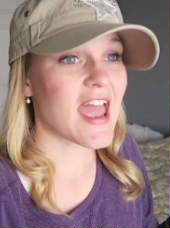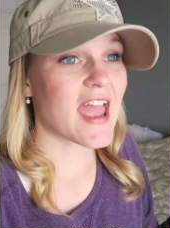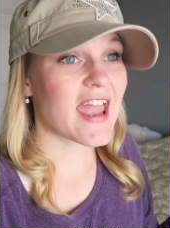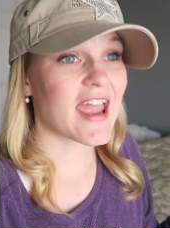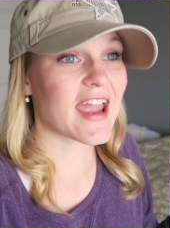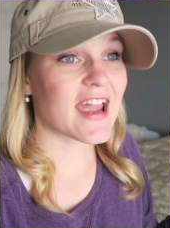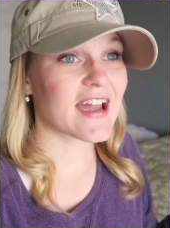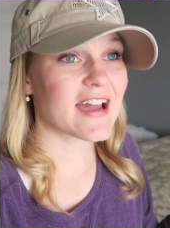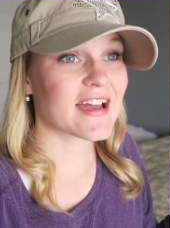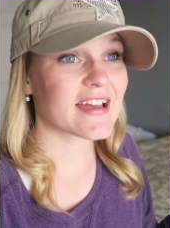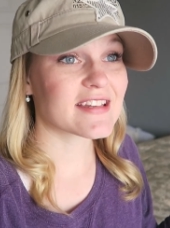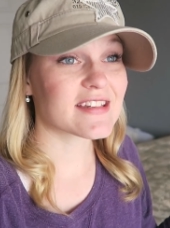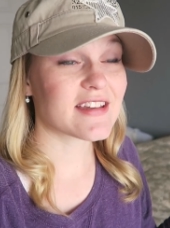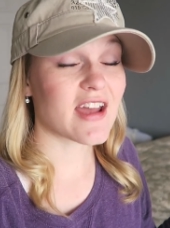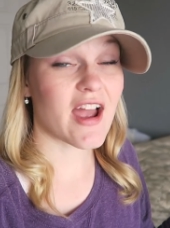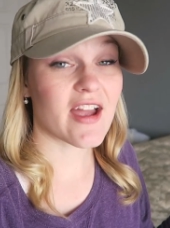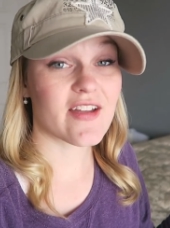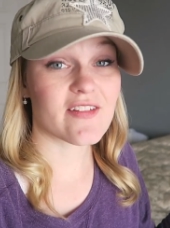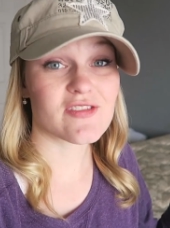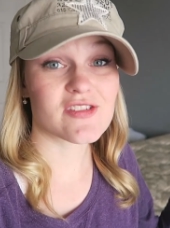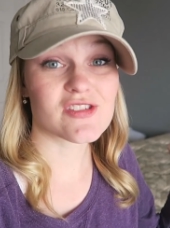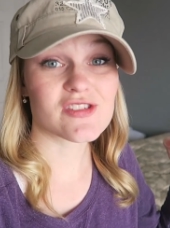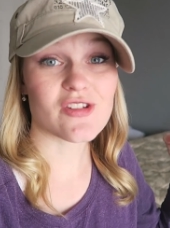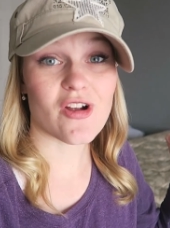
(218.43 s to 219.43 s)
and
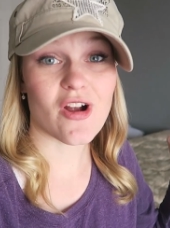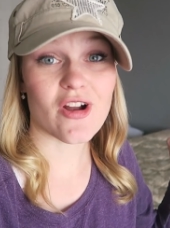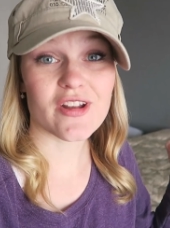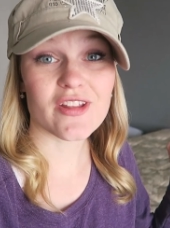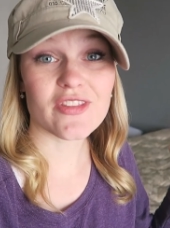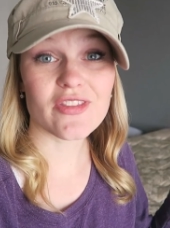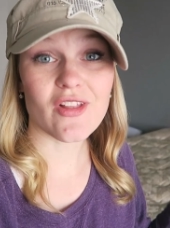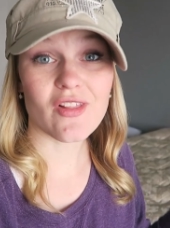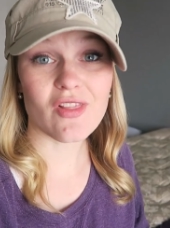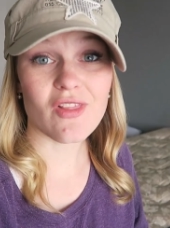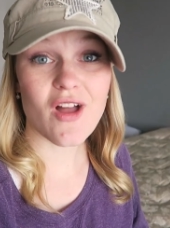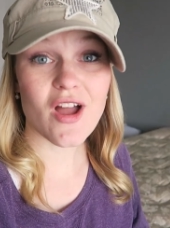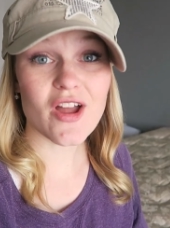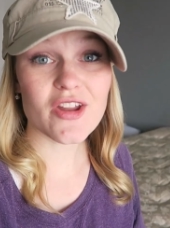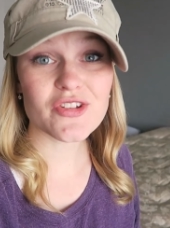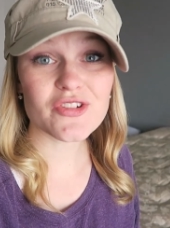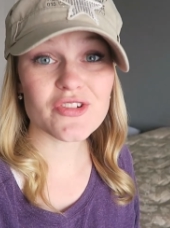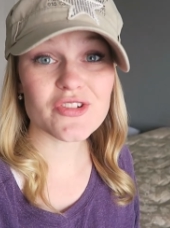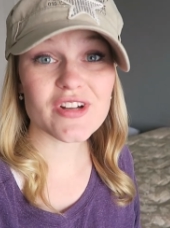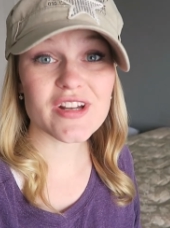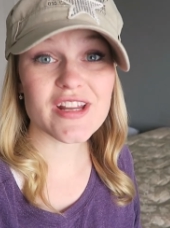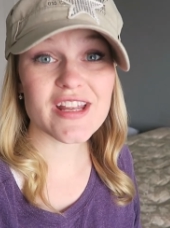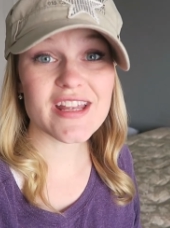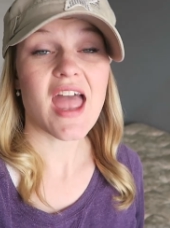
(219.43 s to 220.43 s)
I've started the
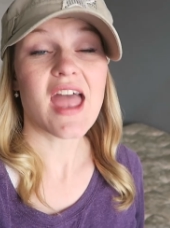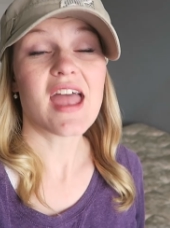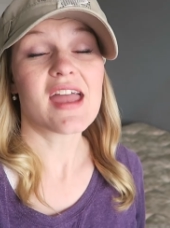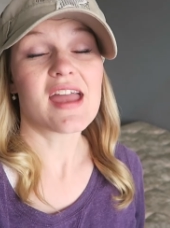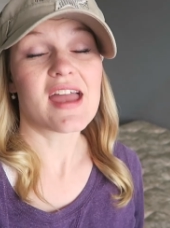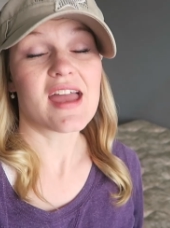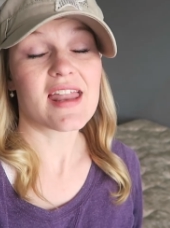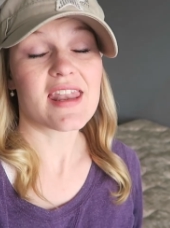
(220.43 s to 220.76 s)
laundry.